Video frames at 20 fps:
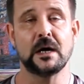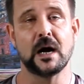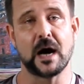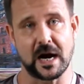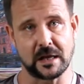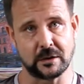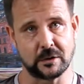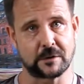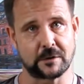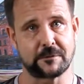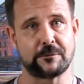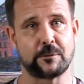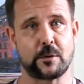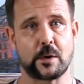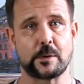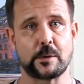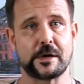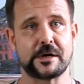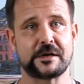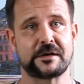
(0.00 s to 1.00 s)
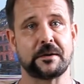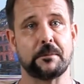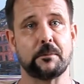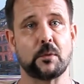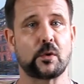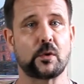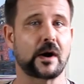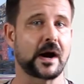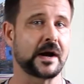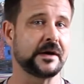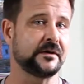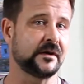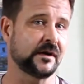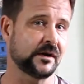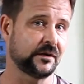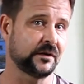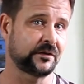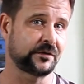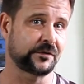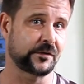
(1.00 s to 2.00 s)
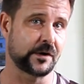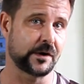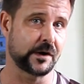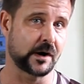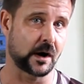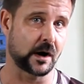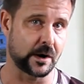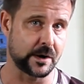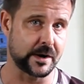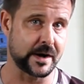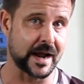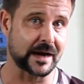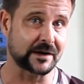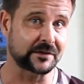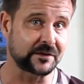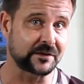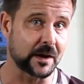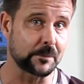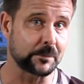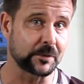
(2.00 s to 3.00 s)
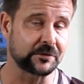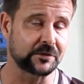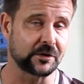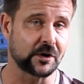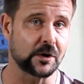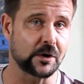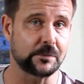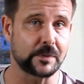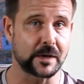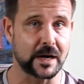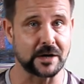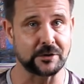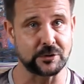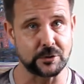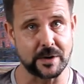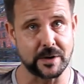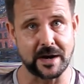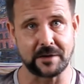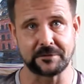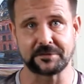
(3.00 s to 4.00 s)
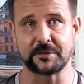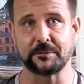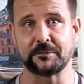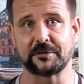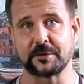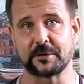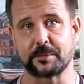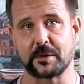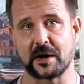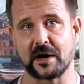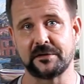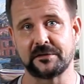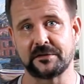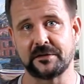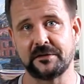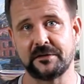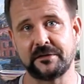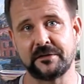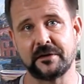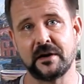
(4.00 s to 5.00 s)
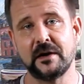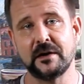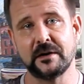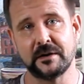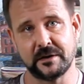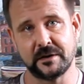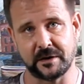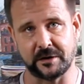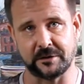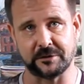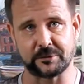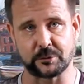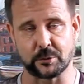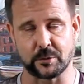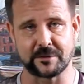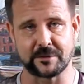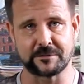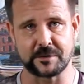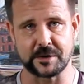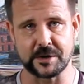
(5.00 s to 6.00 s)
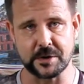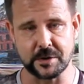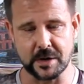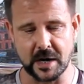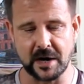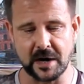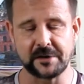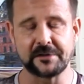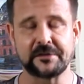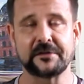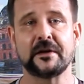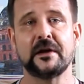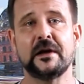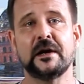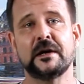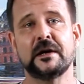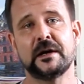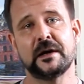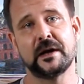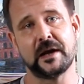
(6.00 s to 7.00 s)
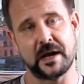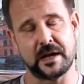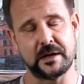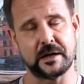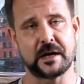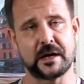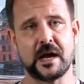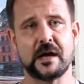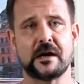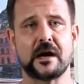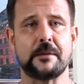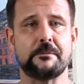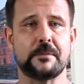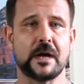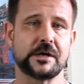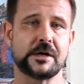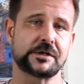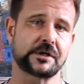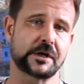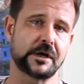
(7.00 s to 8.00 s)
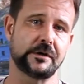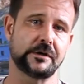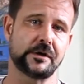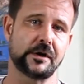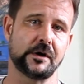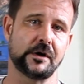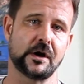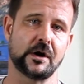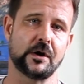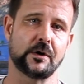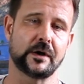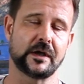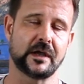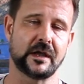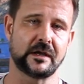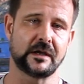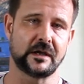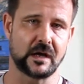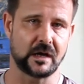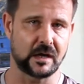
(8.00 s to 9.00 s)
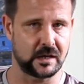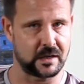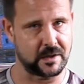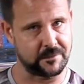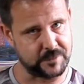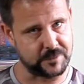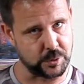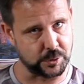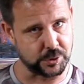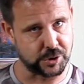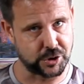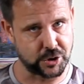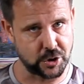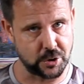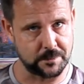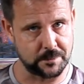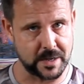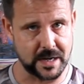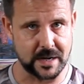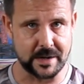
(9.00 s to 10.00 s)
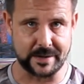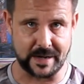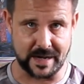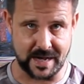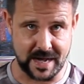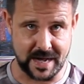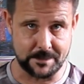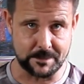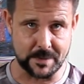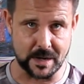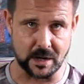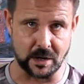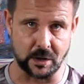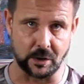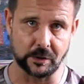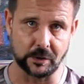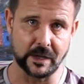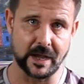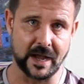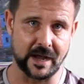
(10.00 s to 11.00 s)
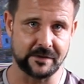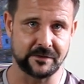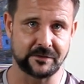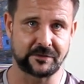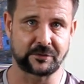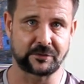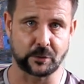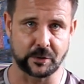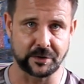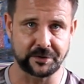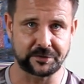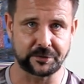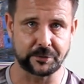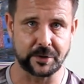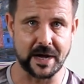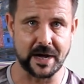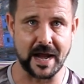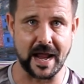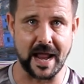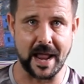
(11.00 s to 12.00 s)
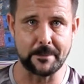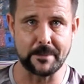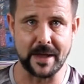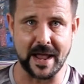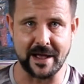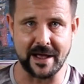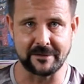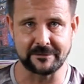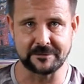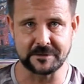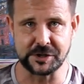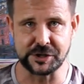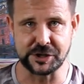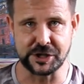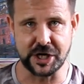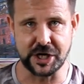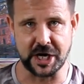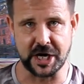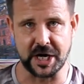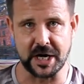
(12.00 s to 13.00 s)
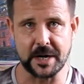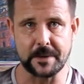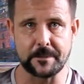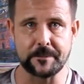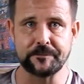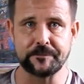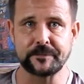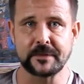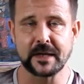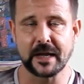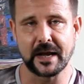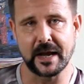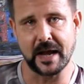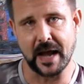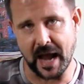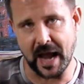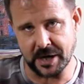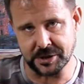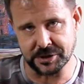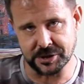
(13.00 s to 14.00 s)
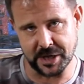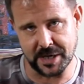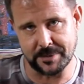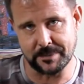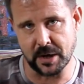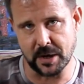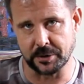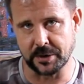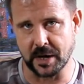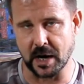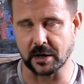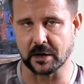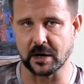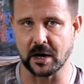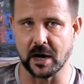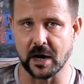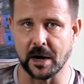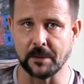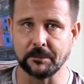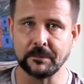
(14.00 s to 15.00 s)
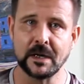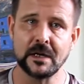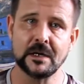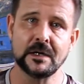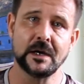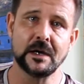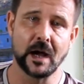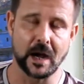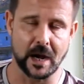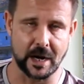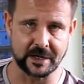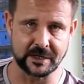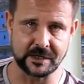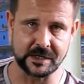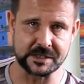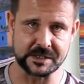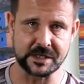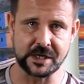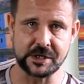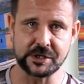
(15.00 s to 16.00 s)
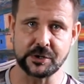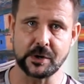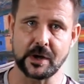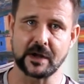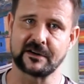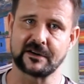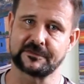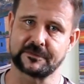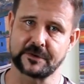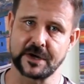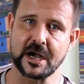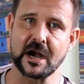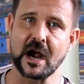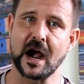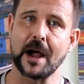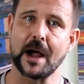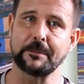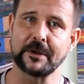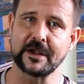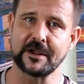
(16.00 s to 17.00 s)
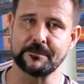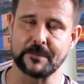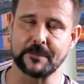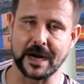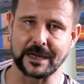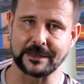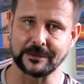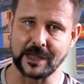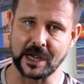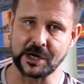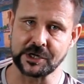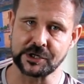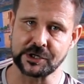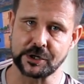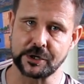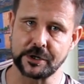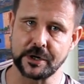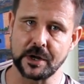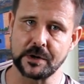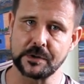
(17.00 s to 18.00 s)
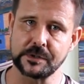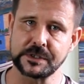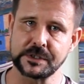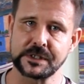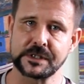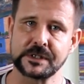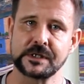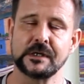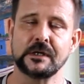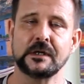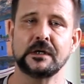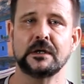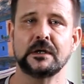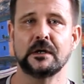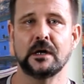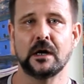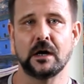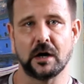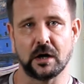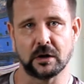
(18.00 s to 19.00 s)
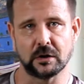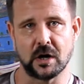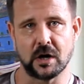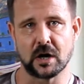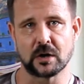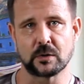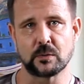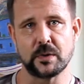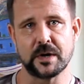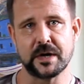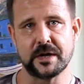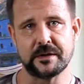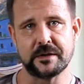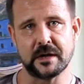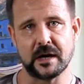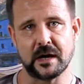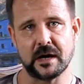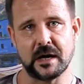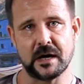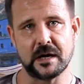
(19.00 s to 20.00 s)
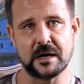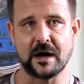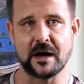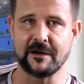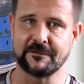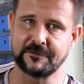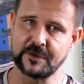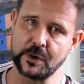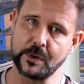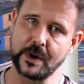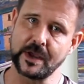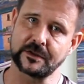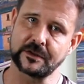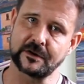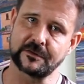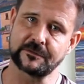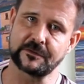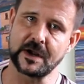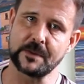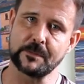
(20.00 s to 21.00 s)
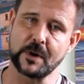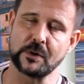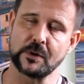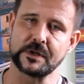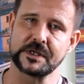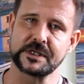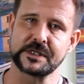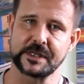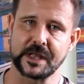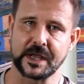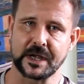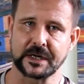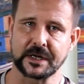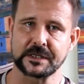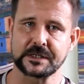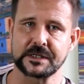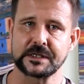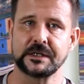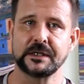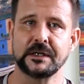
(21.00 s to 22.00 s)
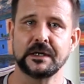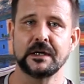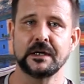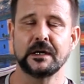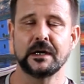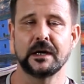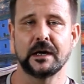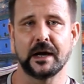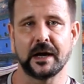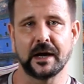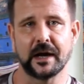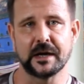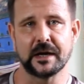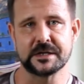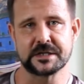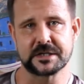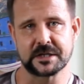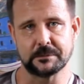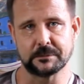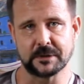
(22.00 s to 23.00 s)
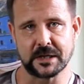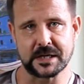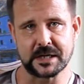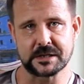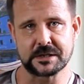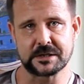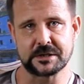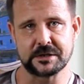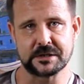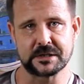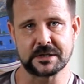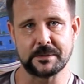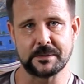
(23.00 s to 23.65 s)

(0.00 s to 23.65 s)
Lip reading: I look forward to more ideas for our next episode, but I do have some surprises in store for you guys. And again, I mentioned, you know, if you shoot me an email at sorcerymfg@gmail.com, I'm going to send you out a free copy of my lecture notes, along with a few other free bonus things, and some links to some